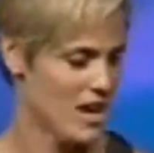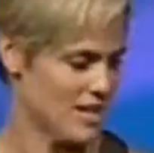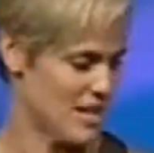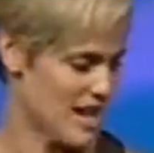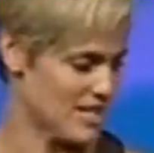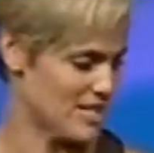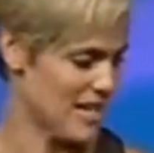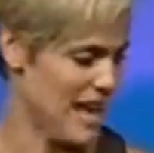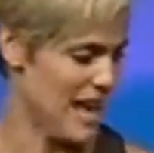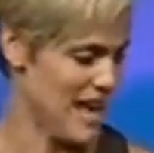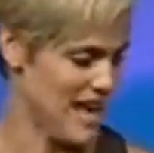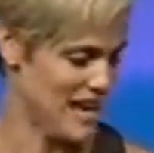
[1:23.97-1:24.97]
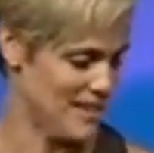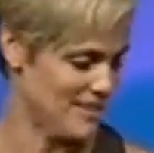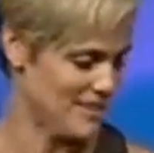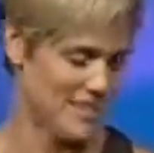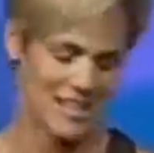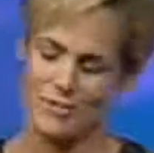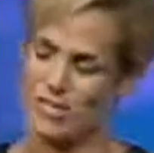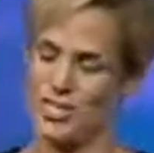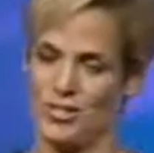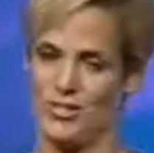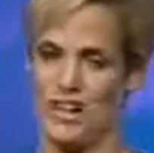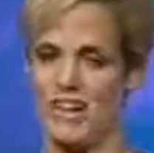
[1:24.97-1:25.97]
the next day? And it's
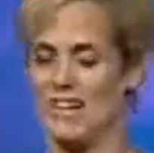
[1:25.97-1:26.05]
too late.